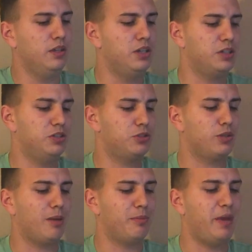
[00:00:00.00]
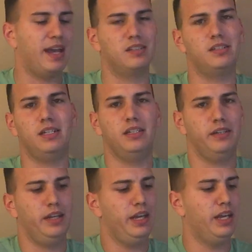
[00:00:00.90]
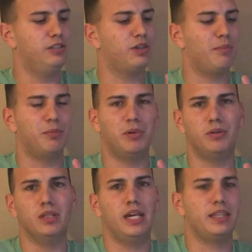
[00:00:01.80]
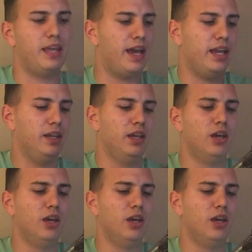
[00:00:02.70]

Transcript: you can just drop the magazine and drop the bolt like that.